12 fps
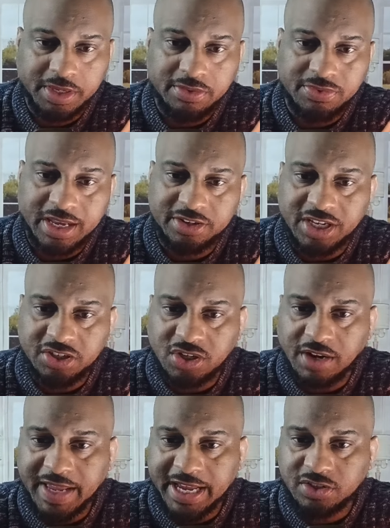The addition
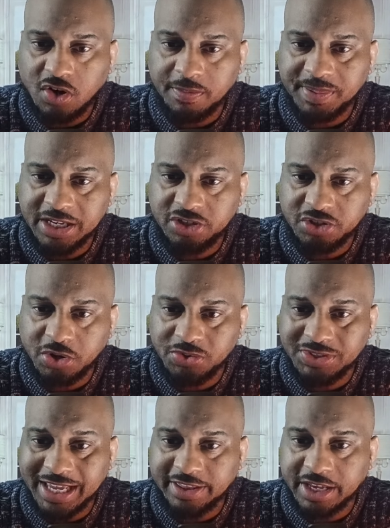of XRP
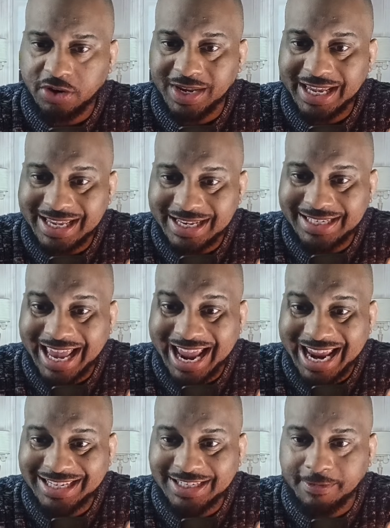shows that there is
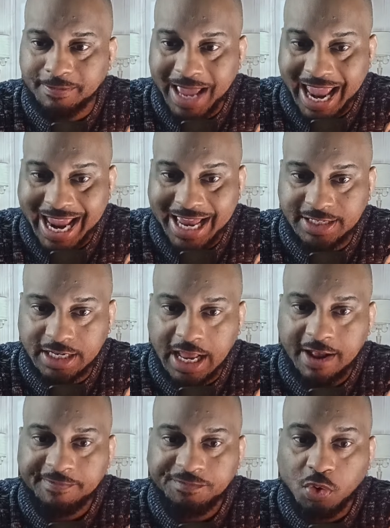a demand
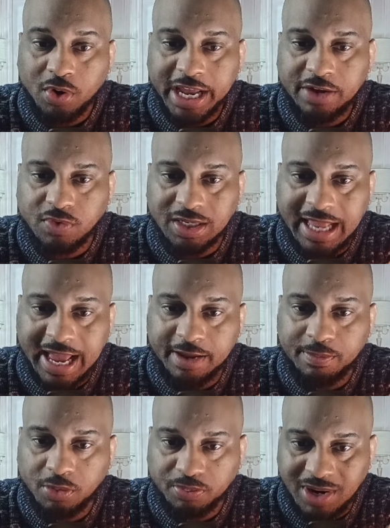for a
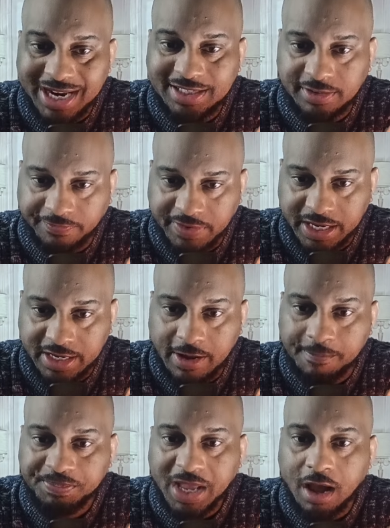reliable price feed
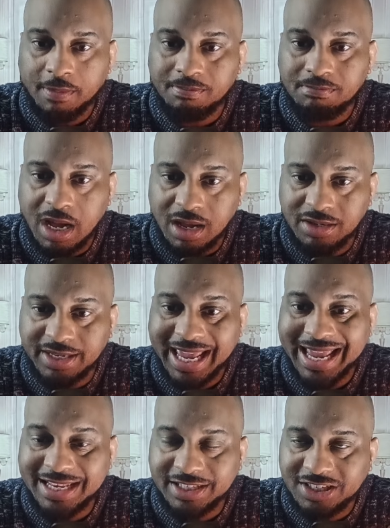among
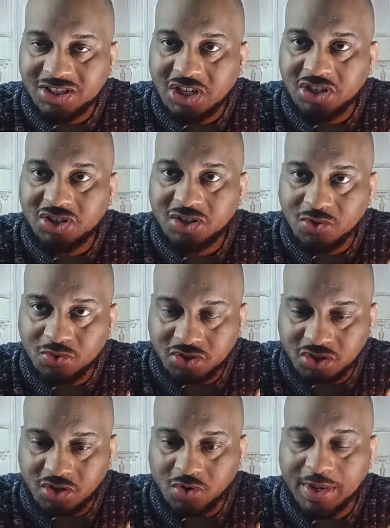
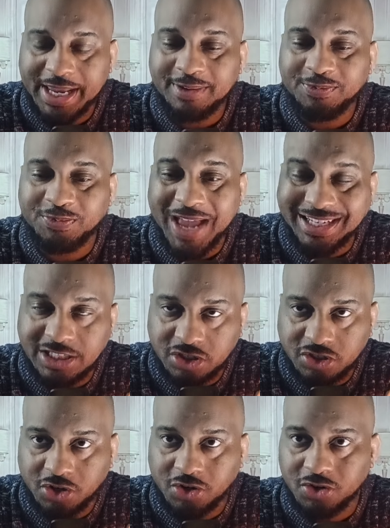institutional
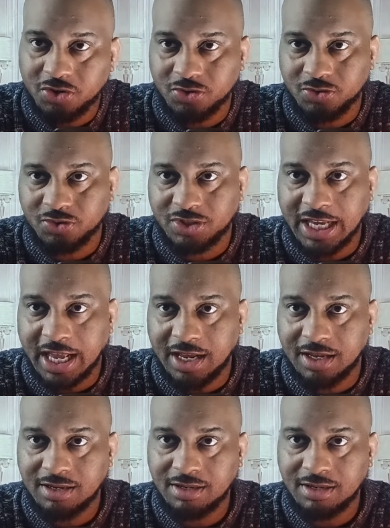investors. How